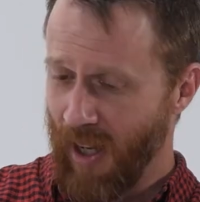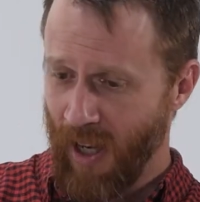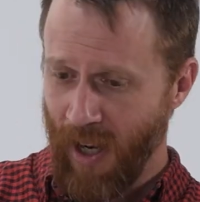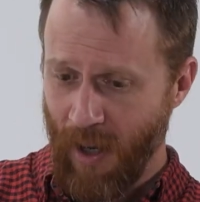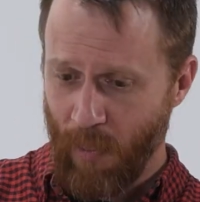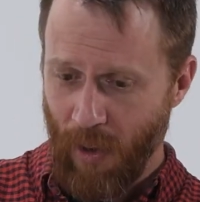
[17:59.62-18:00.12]

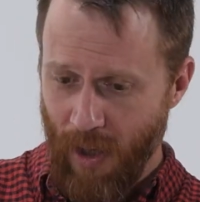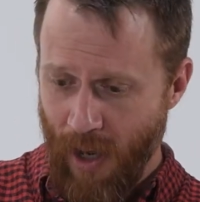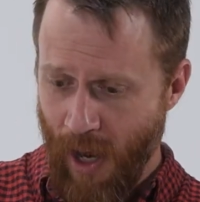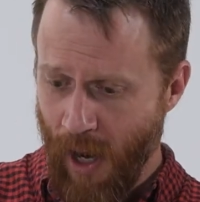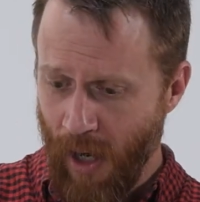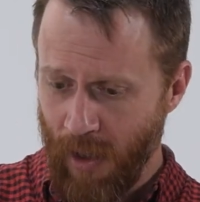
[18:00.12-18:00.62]

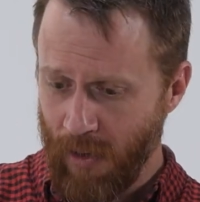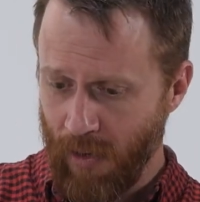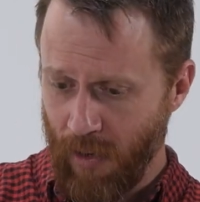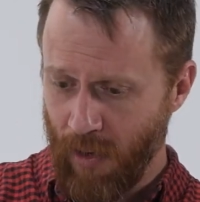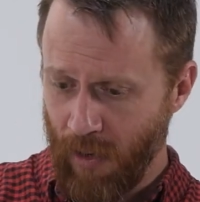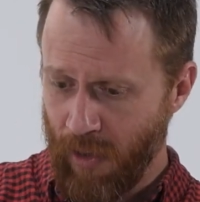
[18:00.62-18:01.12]

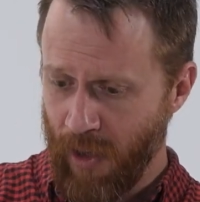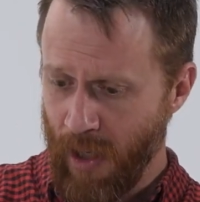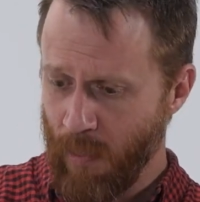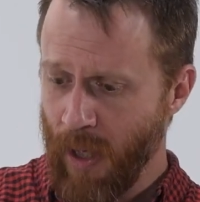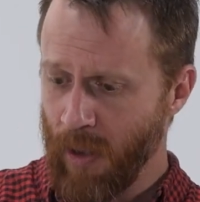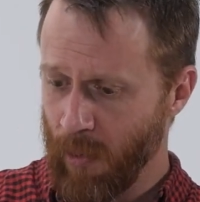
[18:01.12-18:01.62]
And
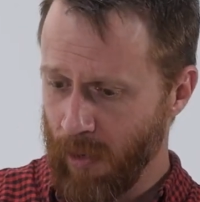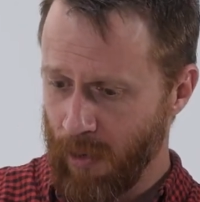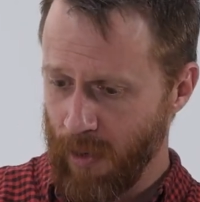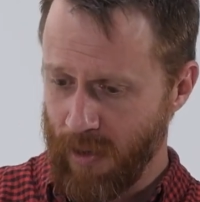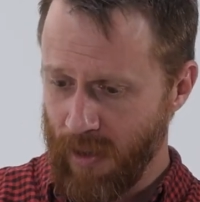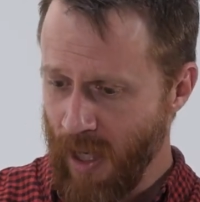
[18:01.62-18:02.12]
then meeting with
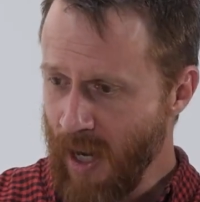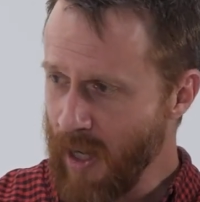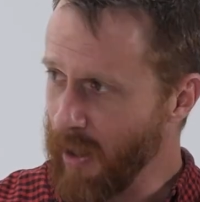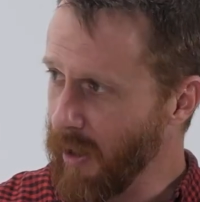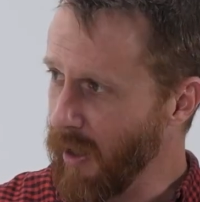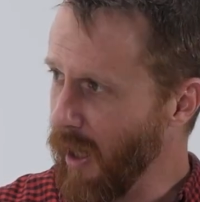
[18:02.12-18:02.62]

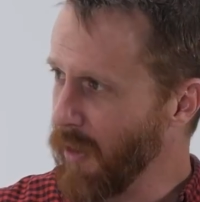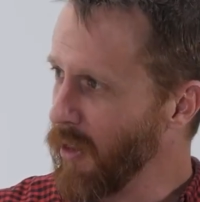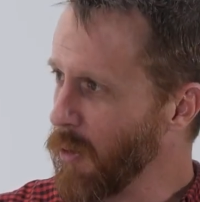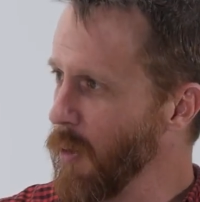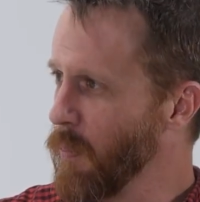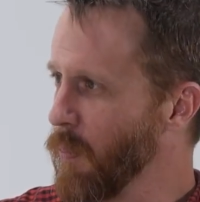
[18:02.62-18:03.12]
Christine, I
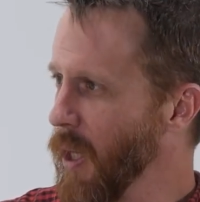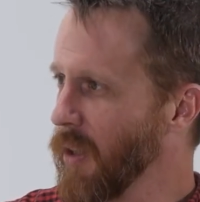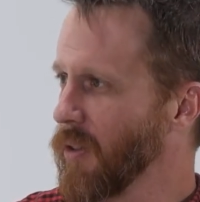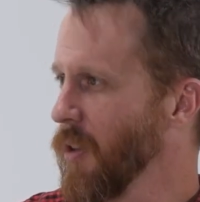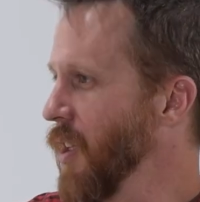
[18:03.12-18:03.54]
think we piqued her